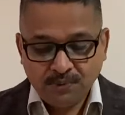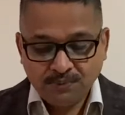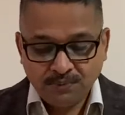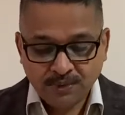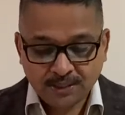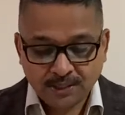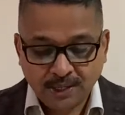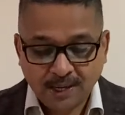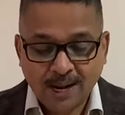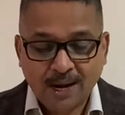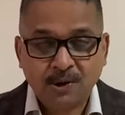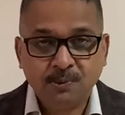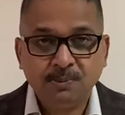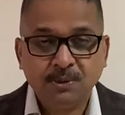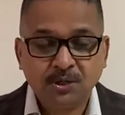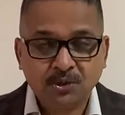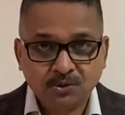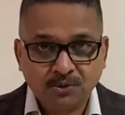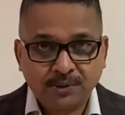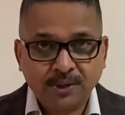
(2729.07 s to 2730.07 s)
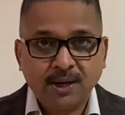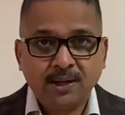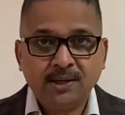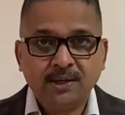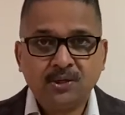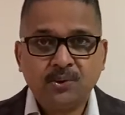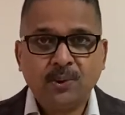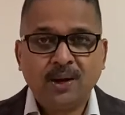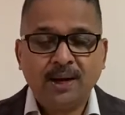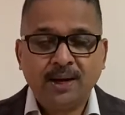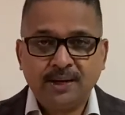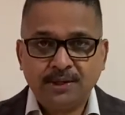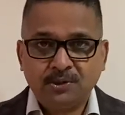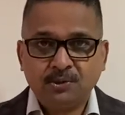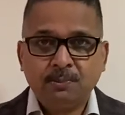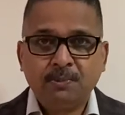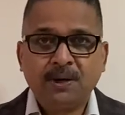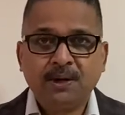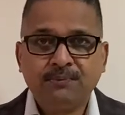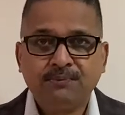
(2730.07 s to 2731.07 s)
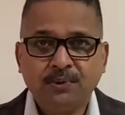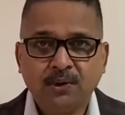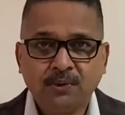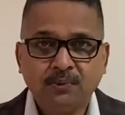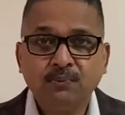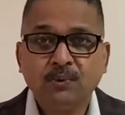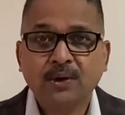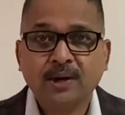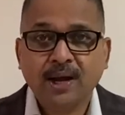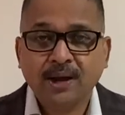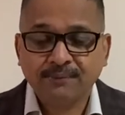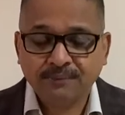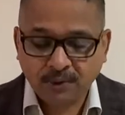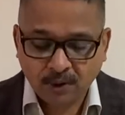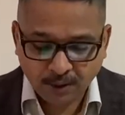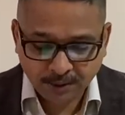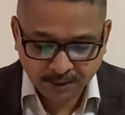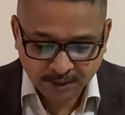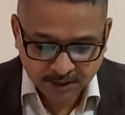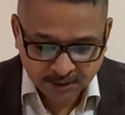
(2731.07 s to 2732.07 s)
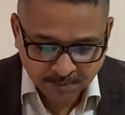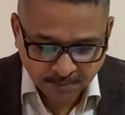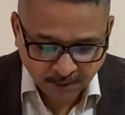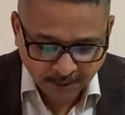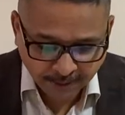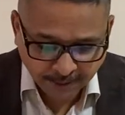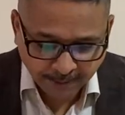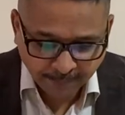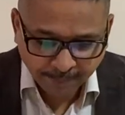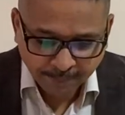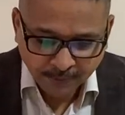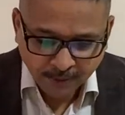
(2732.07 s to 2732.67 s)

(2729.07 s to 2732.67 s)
which allowed me to really dwell and to bring forth what i have got this morning